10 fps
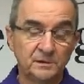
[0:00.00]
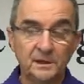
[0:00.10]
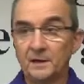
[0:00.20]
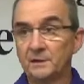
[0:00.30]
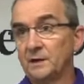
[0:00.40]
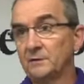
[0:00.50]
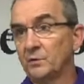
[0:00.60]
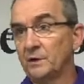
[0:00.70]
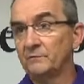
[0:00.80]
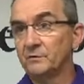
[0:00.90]
That,
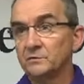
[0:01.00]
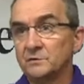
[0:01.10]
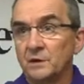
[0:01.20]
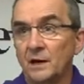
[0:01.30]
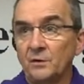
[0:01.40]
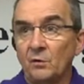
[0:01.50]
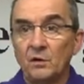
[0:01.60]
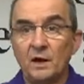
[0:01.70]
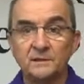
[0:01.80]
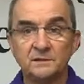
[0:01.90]
that whenever I
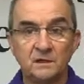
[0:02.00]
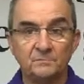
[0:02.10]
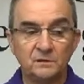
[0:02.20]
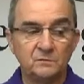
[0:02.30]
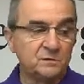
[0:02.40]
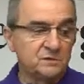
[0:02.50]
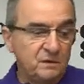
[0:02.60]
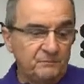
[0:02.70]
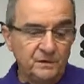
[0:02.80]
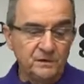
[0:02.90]
don't like something, when
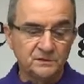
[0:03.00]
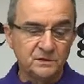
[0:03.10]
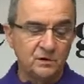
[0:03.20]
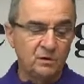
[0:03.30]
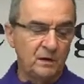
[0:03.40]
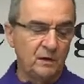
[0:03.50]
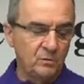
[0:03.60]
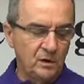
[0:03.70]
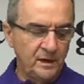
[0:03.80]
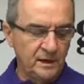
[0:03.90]
something doesn't go my
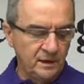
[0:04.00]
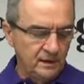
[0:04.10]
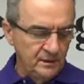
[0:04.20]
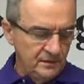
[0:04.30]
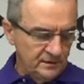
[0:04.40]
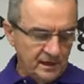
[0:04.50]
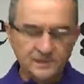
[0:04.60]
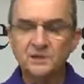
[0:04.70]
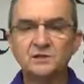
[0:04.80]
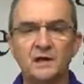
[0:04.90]
way, that
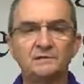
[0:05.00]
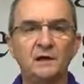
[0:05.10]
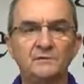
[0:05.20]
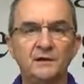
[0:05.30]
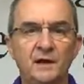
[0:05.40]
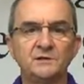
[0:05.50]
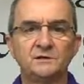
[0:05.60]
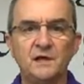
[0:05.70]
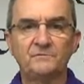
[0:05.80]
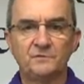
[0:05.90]
I just got that I
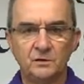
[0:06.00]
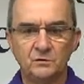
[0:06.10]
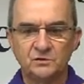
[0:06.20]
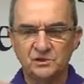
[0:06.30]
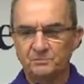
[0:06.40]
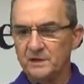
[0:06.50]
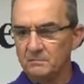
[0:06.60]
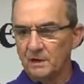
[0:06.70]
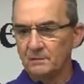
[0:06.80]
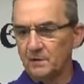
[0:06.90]
just have to go
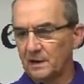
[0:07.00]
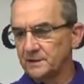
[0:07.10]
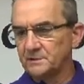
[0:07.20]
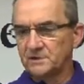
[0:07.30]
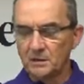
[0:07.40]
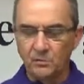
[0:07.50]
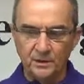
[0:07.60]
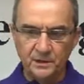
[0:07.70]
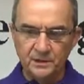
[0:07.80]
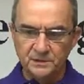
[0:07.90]
speak my mind, say
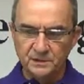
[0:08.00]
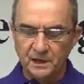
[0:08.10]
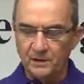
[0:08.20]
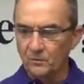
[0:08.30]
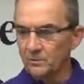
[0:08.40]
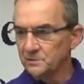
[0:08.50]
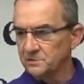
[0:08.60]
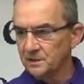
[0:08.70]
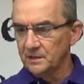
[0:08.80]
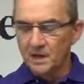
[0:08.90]
what it is that I want to
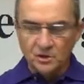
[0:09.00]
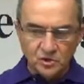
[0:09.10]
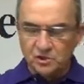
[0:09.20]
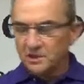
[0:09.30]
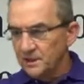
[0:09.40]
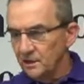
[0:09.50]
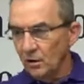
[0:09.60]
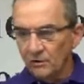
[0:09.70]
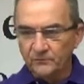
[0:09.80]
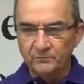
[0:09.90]
say, just get it
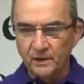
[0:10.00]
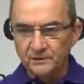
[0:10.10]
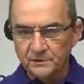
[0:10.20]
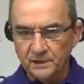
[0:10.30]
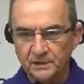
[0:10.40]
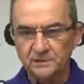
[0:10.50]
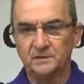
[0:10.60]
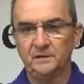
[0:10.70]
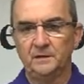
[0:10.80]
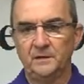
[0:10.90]
off of my chest.